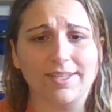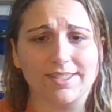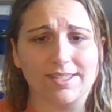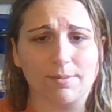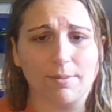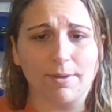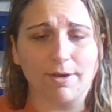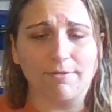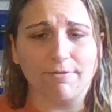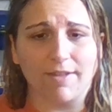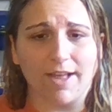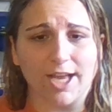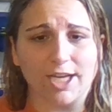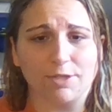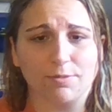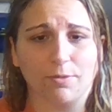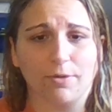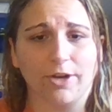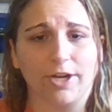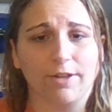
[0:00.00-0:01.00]
some about
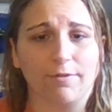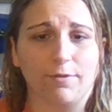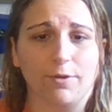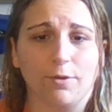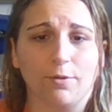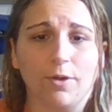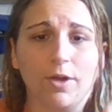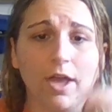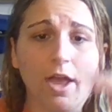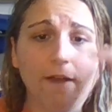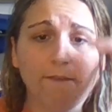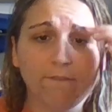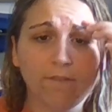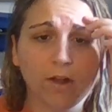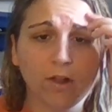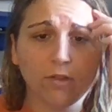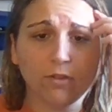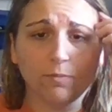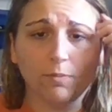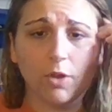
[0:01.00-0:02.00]
Flashpoint. If you
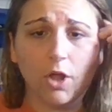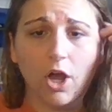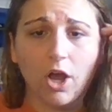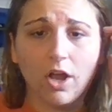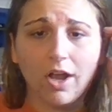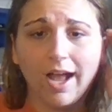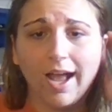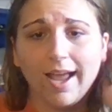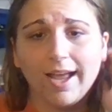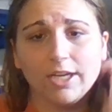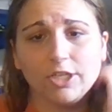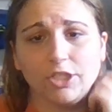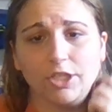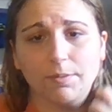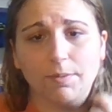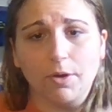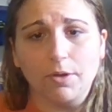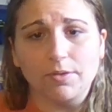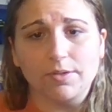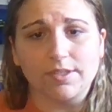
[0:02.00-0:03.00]
follow the blog, I
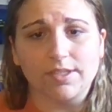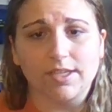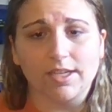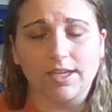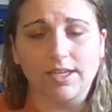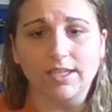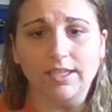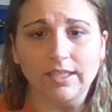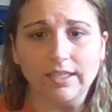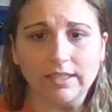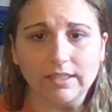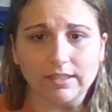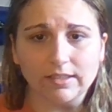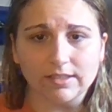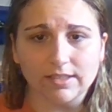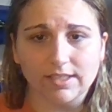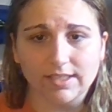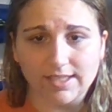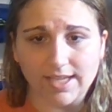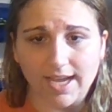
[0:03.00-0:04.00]
actually posted
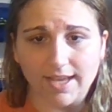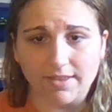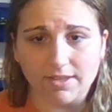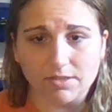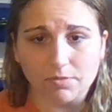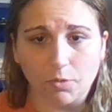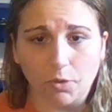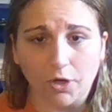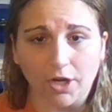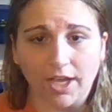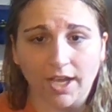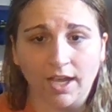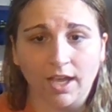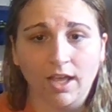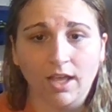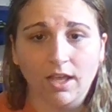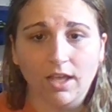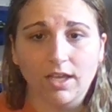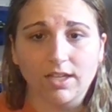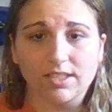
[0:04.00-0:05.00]
this morning,
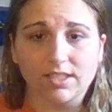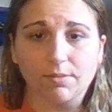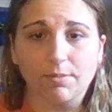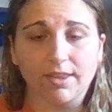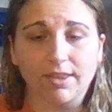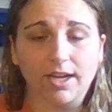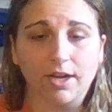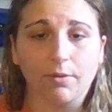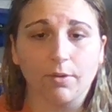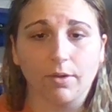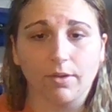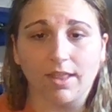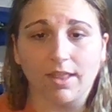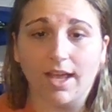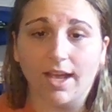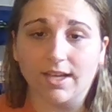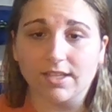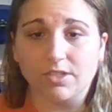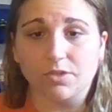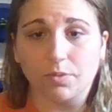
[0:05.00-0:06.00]
something that I wrote
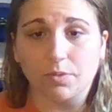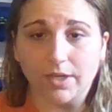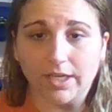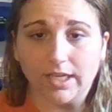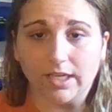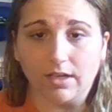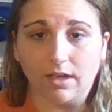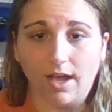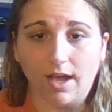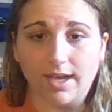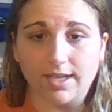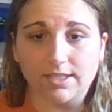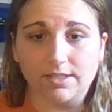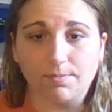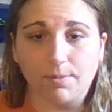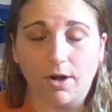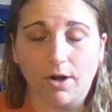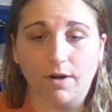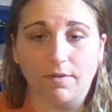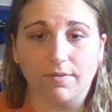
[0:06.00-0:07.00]
last week as
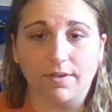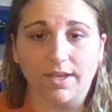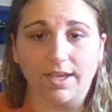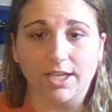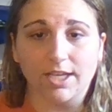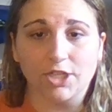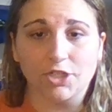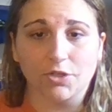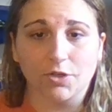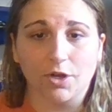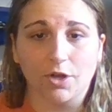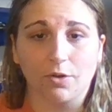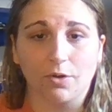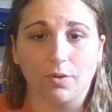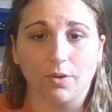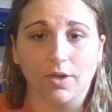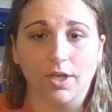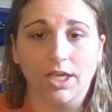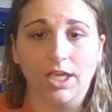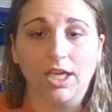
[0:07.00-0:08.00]
part of the
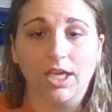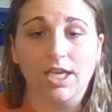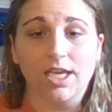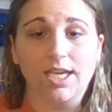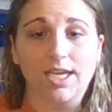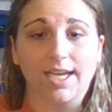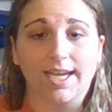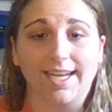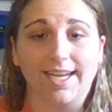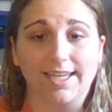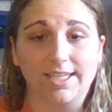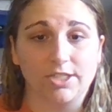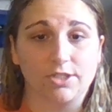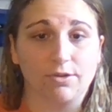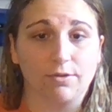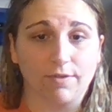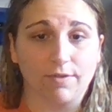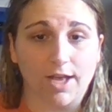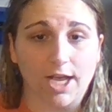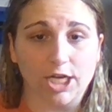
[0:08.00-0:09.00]
intro
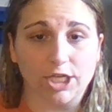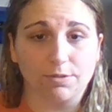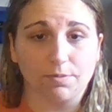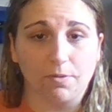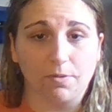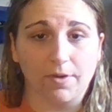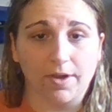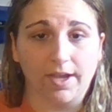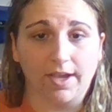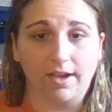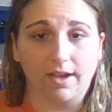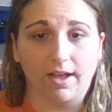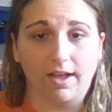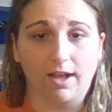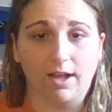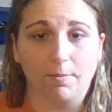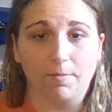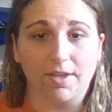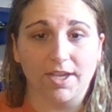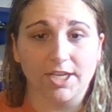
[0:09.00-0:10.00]
into Flashpoint,
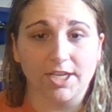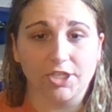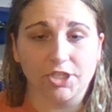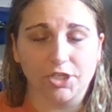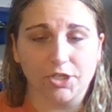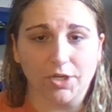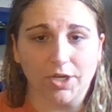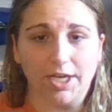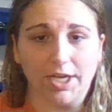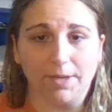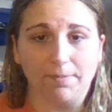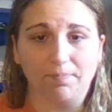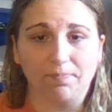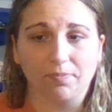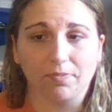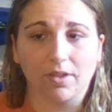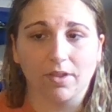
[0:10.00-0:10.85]
the history.